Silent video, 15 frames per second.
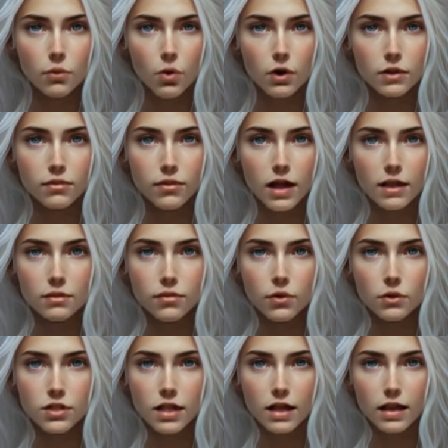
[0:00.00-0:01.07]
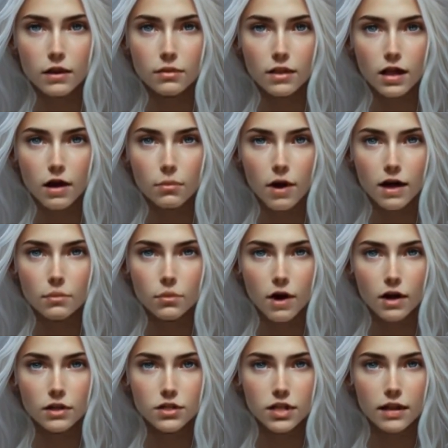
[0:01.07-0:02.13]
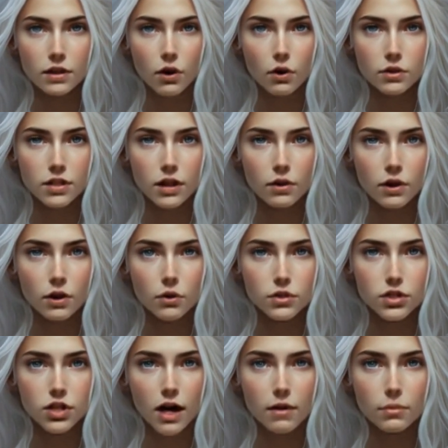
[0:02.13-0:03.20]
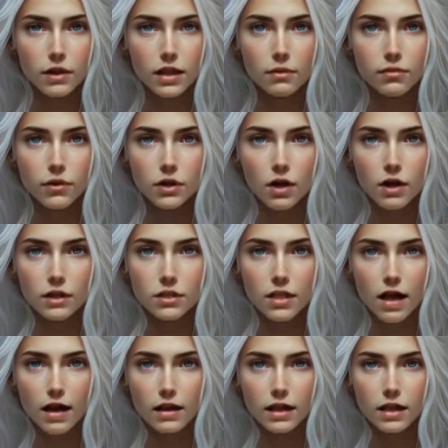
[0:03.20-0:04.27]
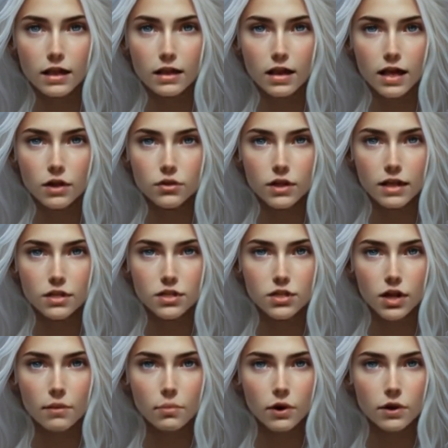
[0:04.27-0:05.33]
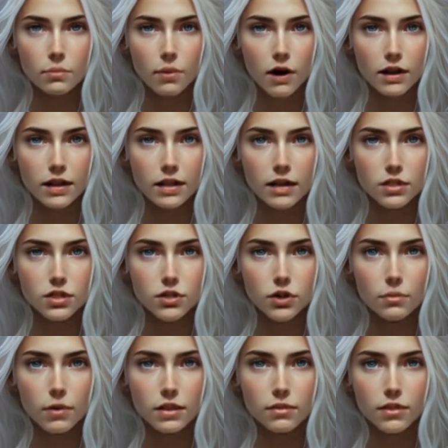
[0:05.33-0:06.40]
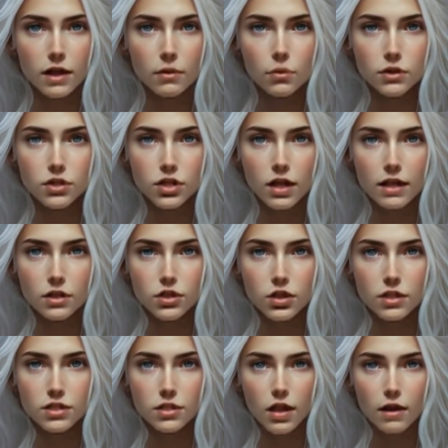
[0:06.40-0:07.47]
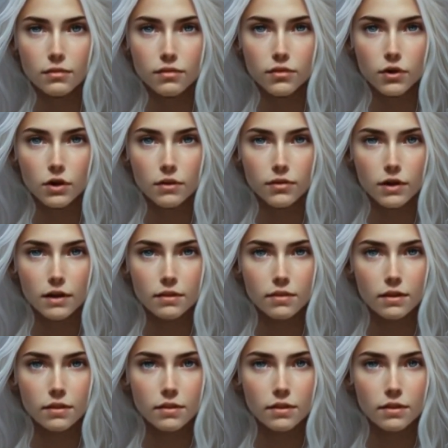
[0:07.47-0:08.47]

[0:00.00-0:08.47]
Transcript: One fateful day, while browsing an old curio shop in a forgotten alley, Adrian stumbled upon an instrument that would change his life forever.